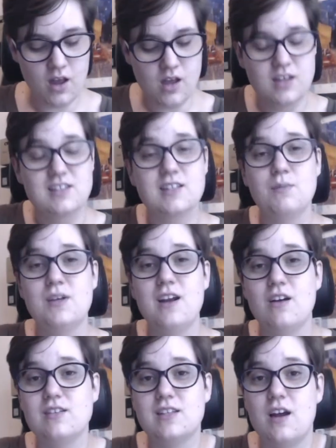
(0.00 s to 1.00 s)
Something
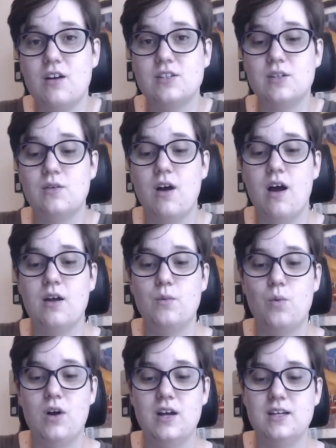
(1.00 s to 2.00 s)
else I also got
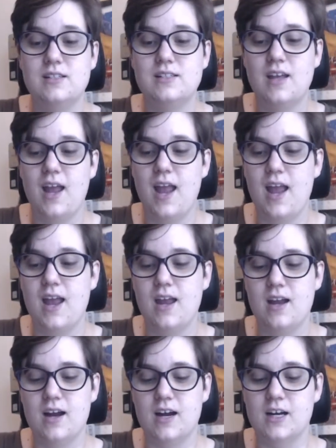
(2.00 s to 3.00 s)
was
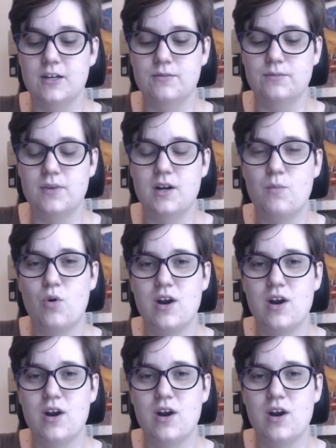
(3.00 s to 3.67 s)
a more